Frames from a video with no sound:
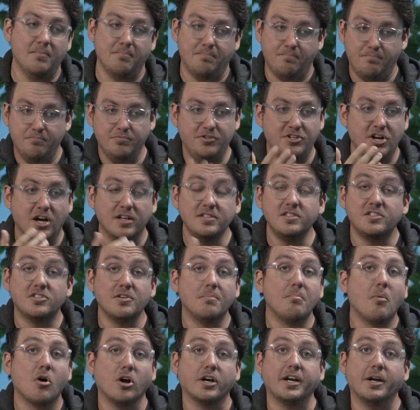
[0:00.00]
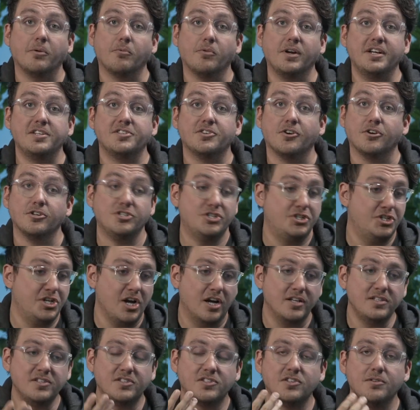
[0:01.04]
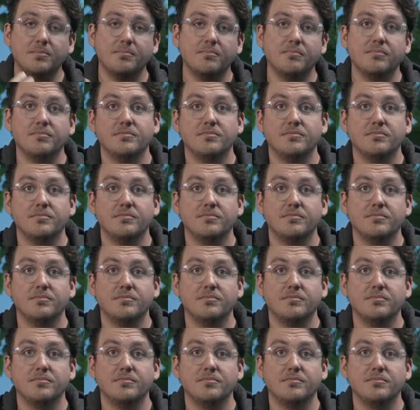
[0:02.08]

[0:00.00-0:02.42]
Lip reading: done some market research, done some